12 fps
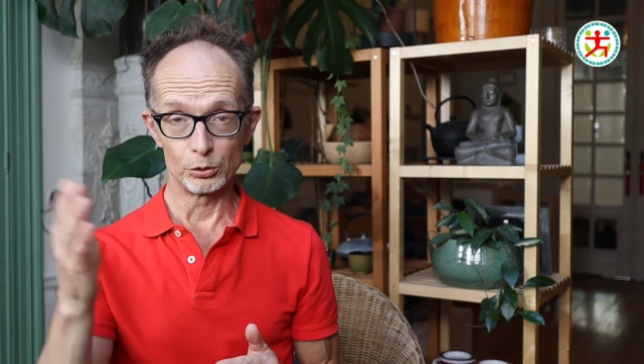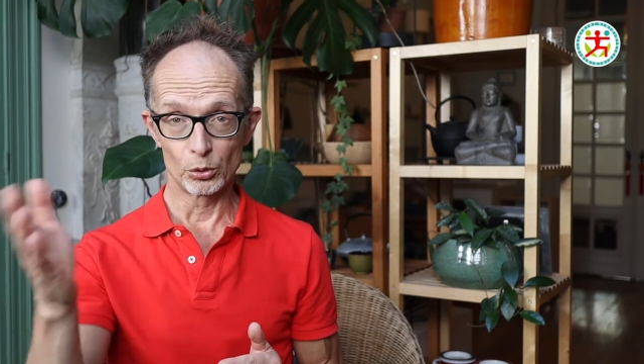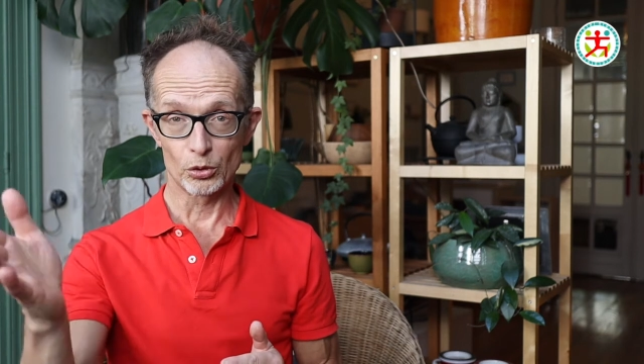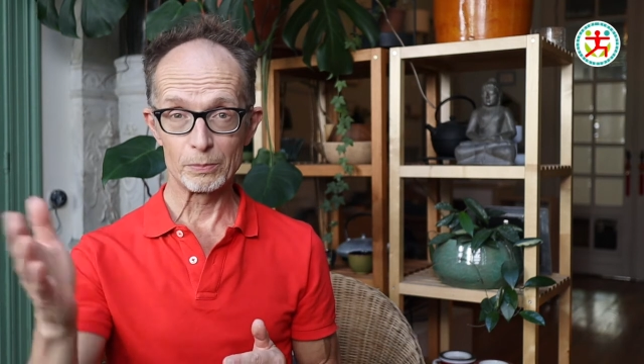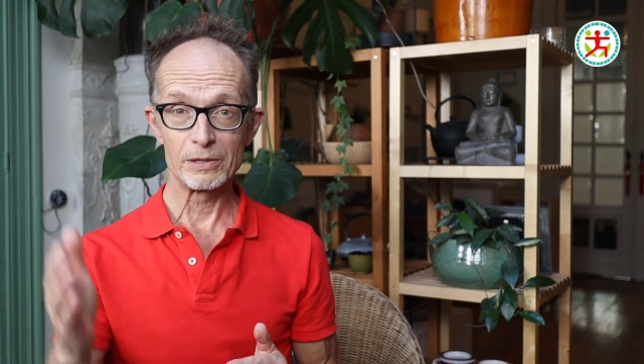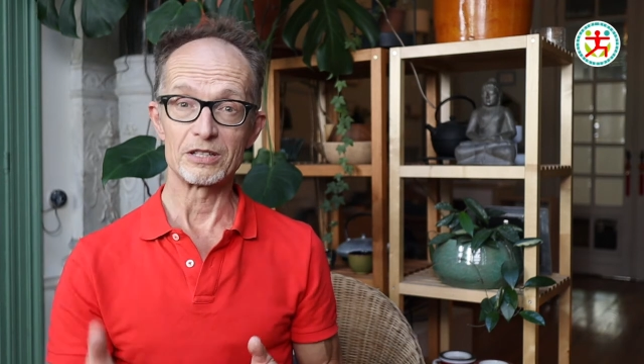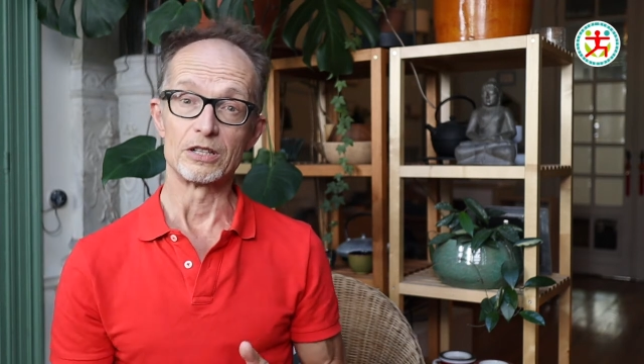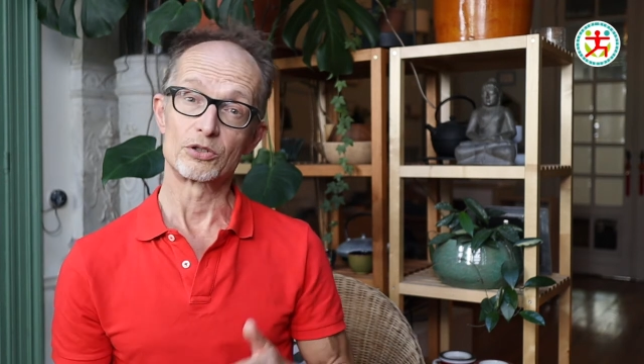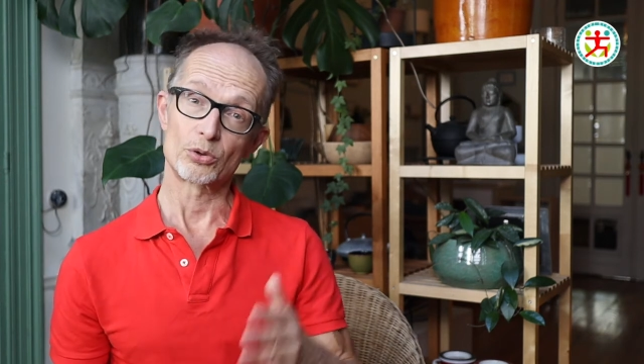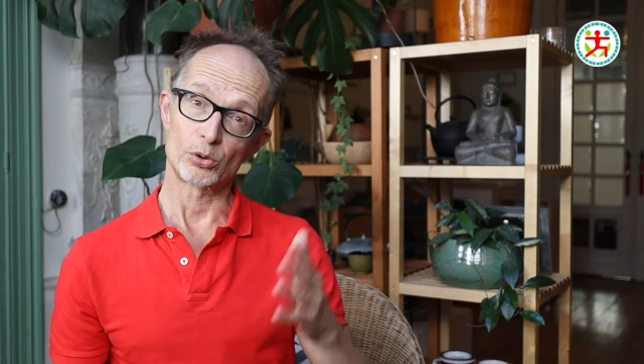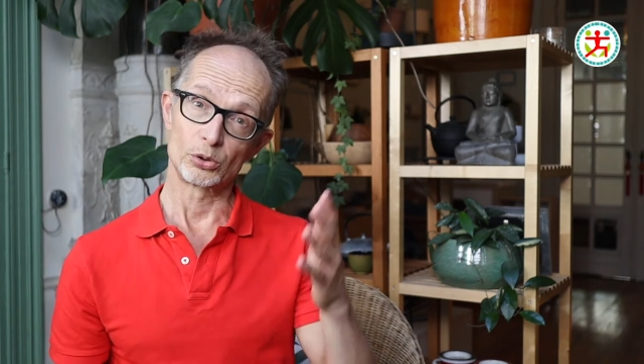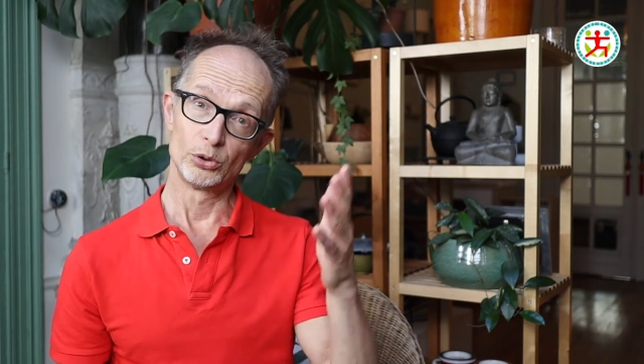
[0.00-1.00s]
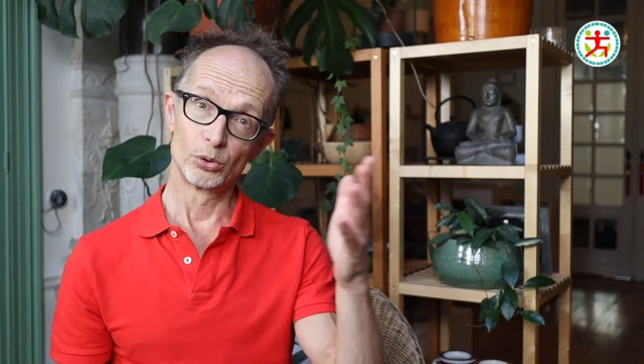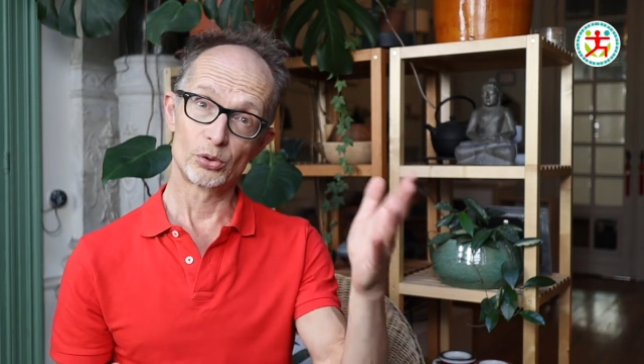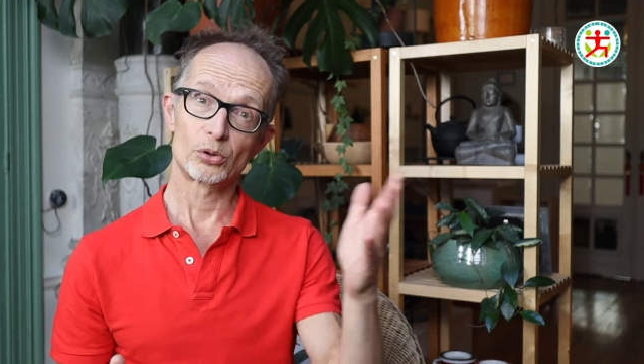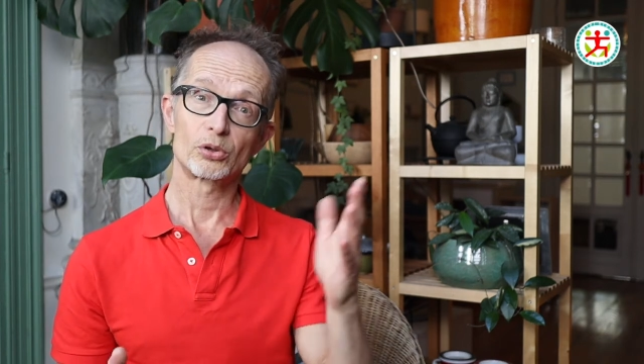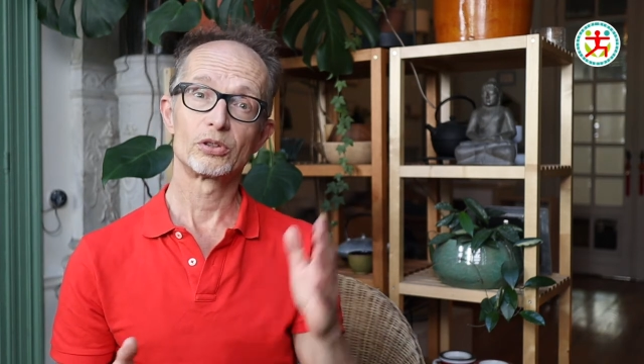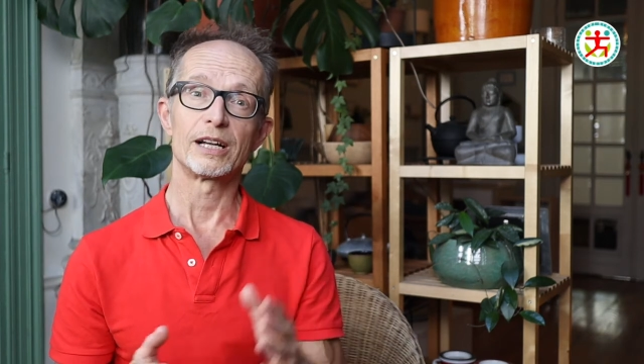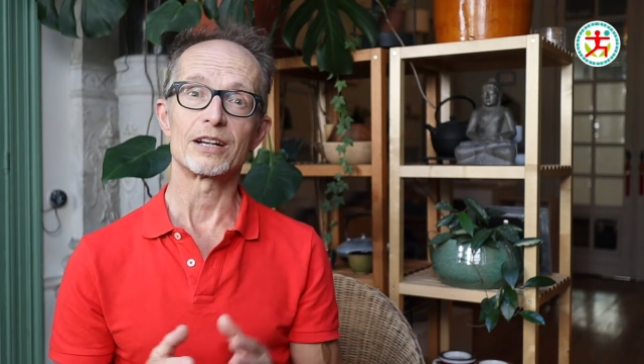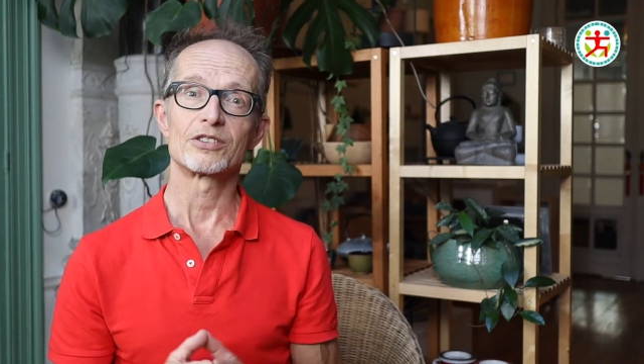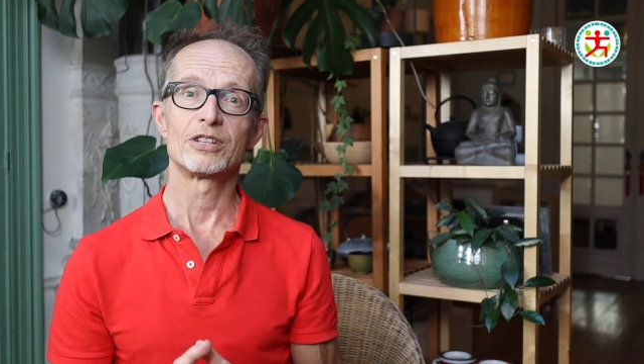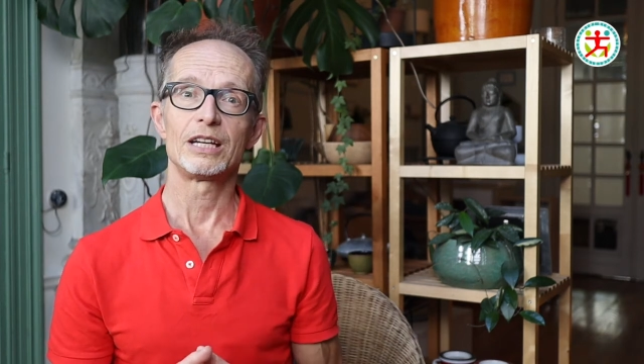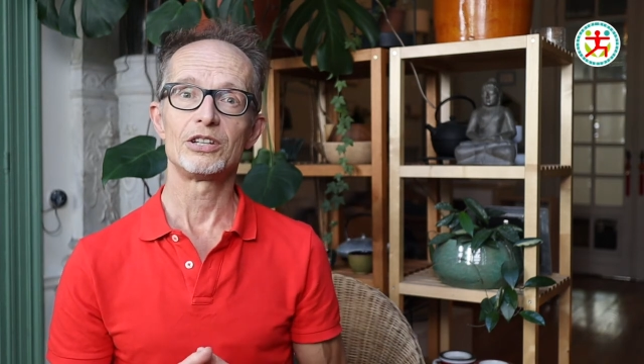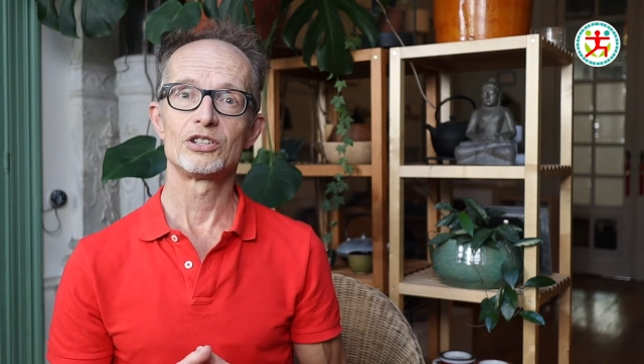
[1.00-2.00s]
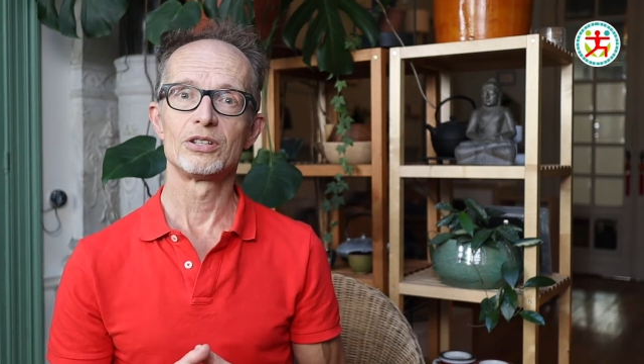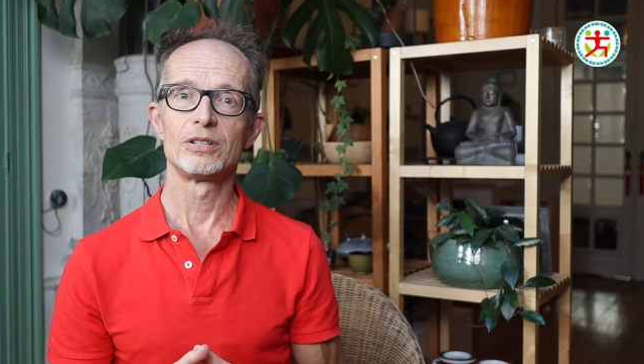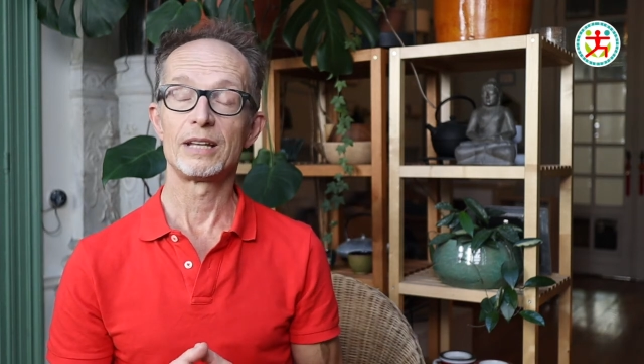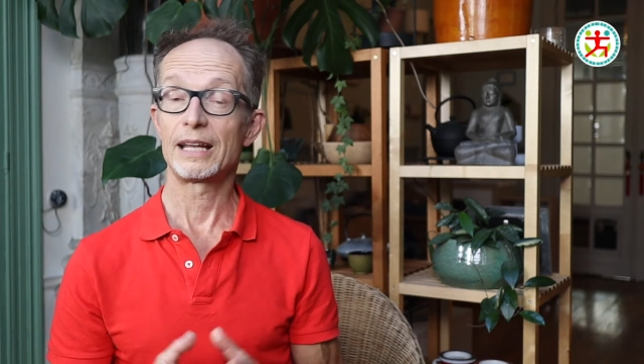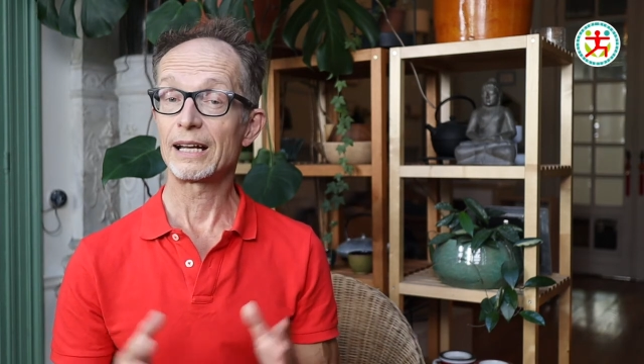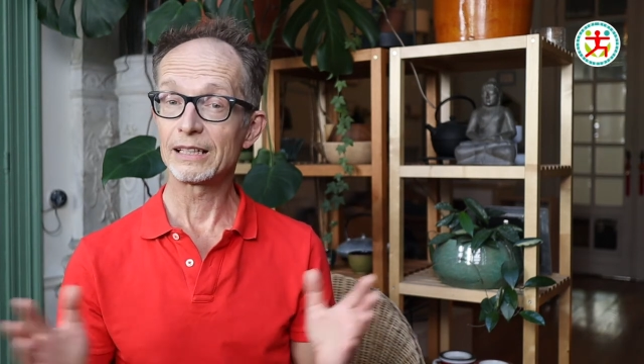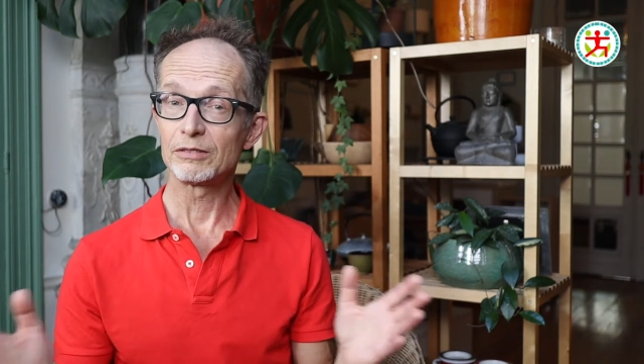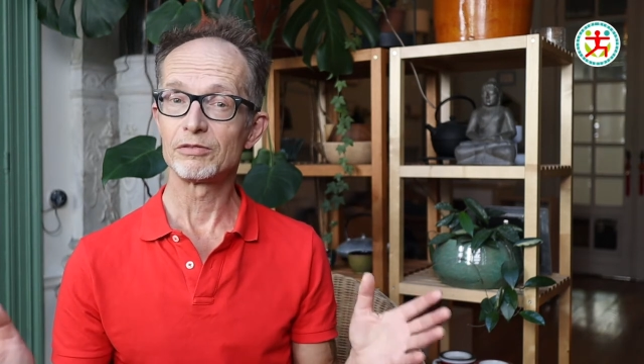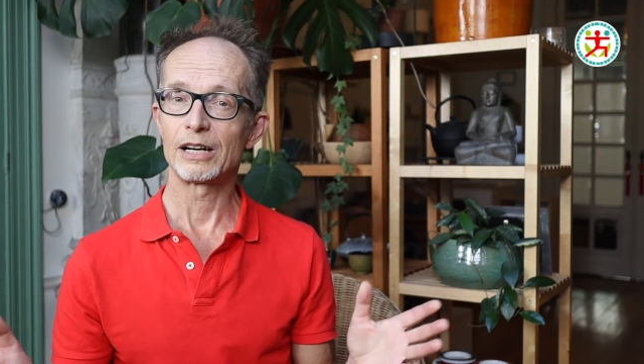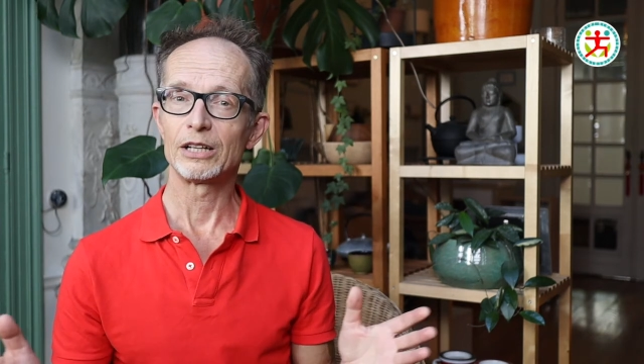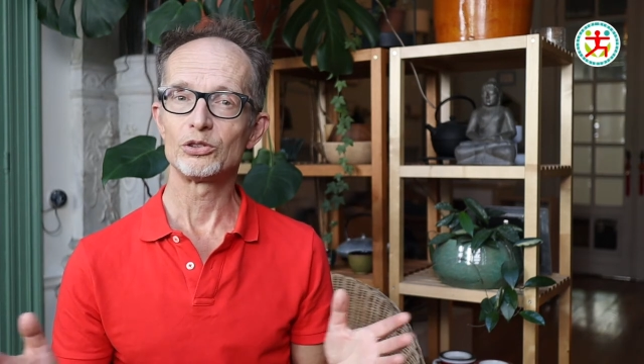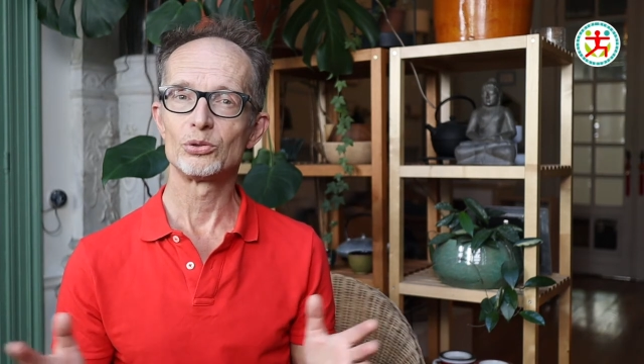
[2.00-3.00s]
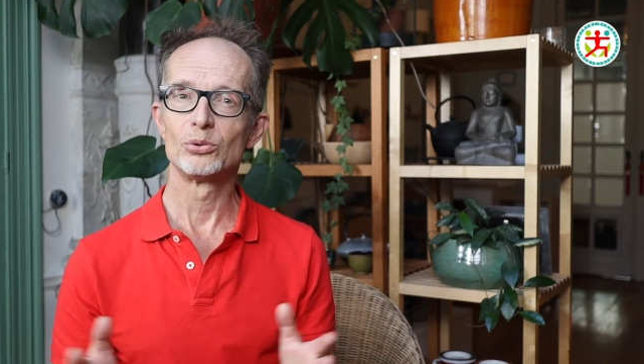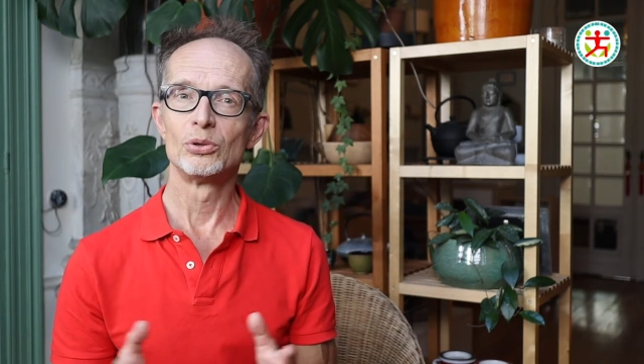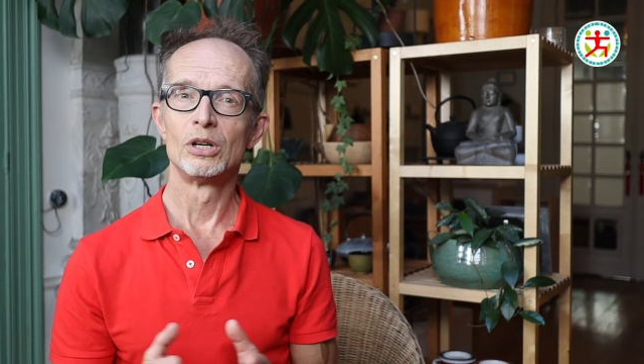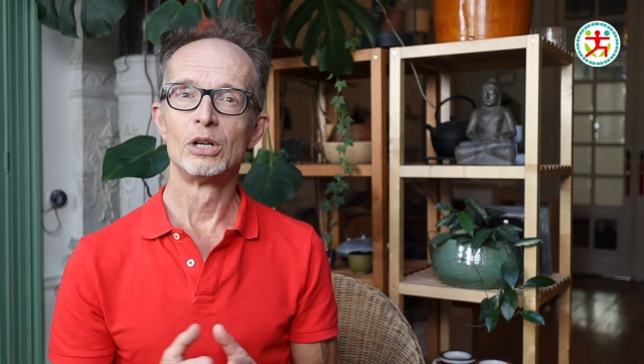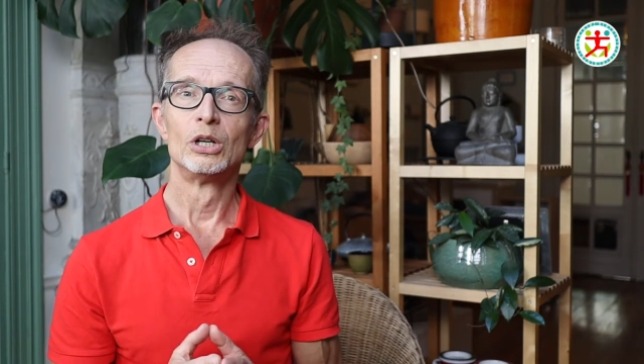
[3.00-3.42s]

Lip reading: your business or your organization, then I invite you